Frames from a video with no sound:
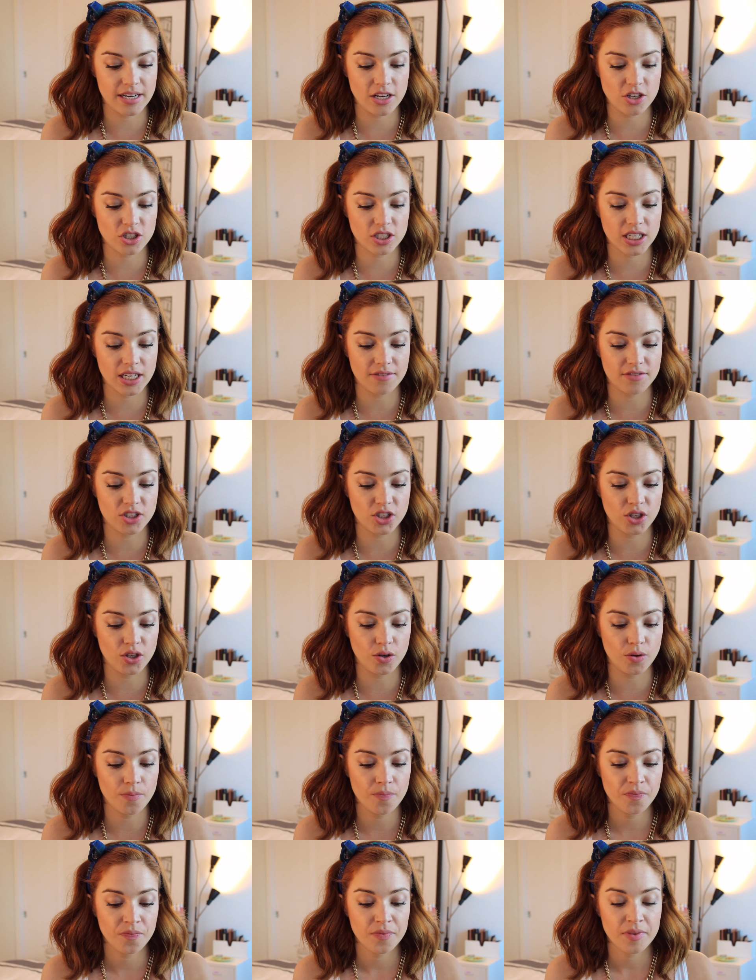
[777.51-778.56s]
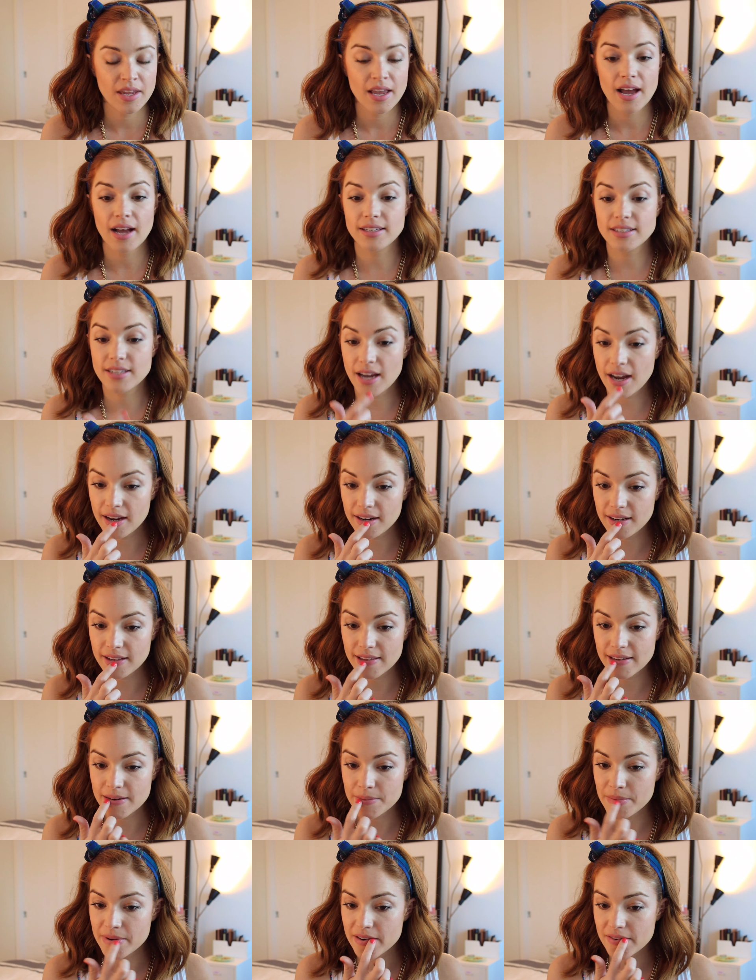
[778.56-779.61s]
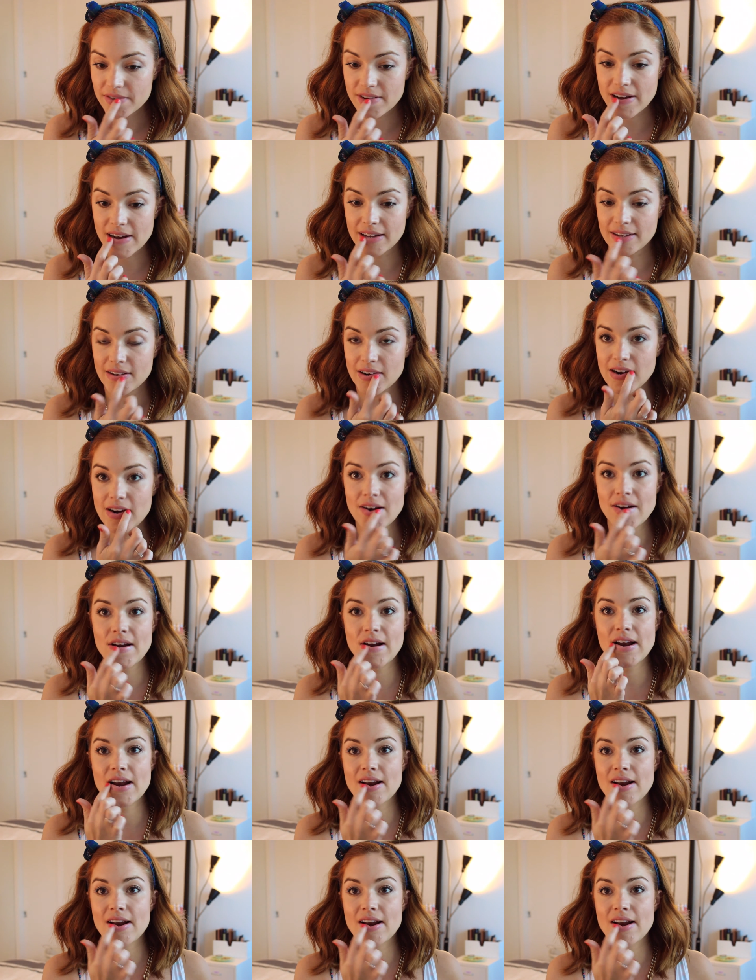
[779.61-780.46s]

and it just gives you a tiny little bit of color.